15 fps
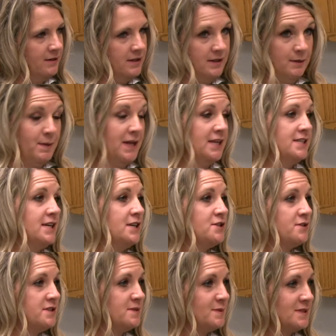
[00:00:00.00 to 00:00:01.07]
and the
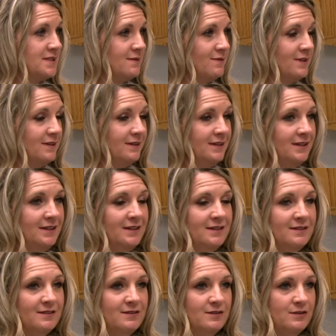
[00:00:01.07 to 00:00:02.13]
penitentiary specifically
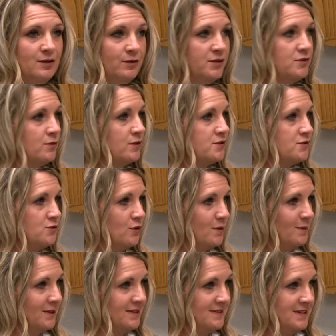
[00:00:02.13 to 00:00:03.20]
is going towards
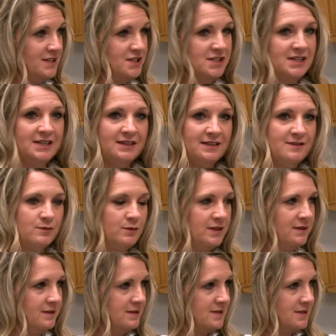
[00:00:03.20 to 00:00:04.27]
normalization, and that's
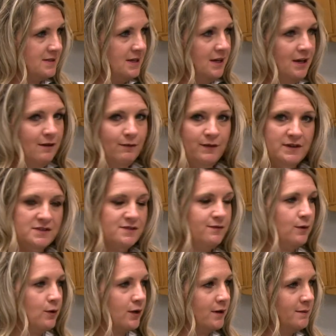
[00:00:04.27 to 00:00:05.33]
what this
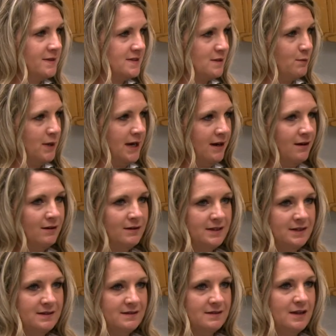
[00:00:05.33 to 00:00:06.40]
forum is
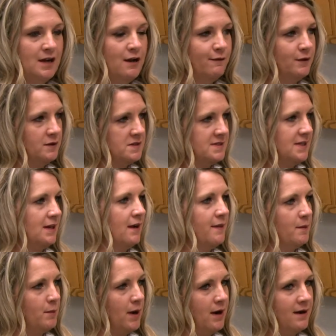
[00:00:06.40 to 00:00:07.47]
about, is focusing
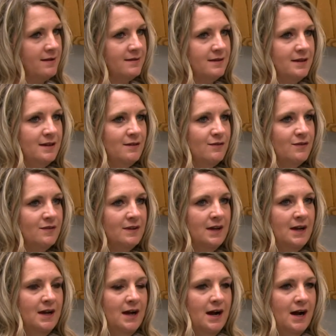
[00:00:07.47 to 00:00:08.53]
on the positives
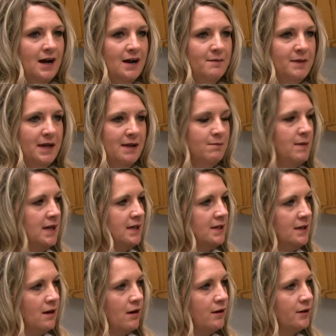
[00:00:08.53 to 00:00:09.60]
and
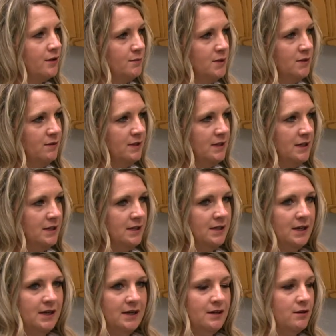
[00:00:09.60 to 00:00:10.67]
making our
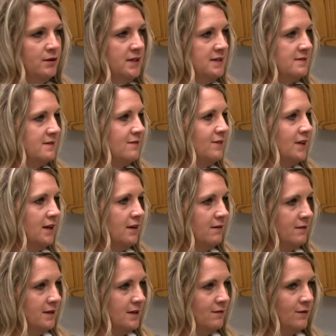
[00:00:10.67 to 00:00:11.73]
community a cohesive and
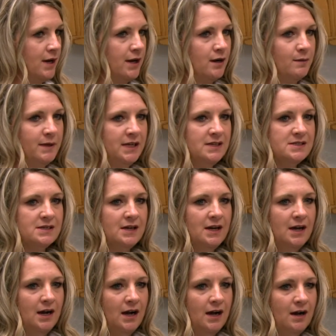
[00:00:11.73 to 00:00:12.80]
healthy environment.
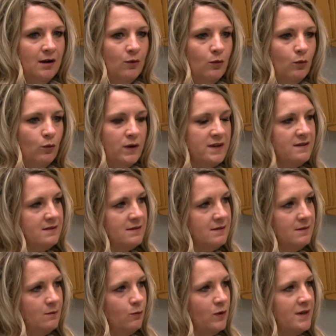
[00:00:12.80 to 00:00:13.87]
What
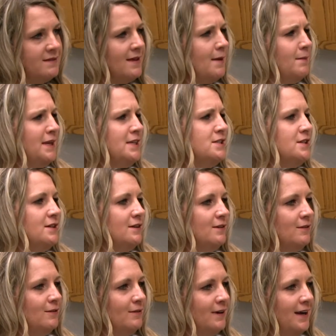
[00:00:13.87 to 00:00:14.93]
does that mean to
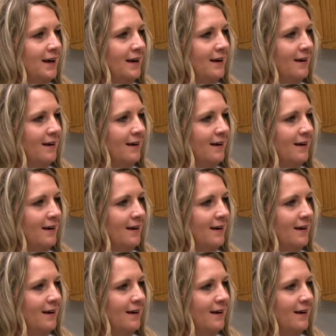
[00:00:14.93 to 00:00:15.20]
you?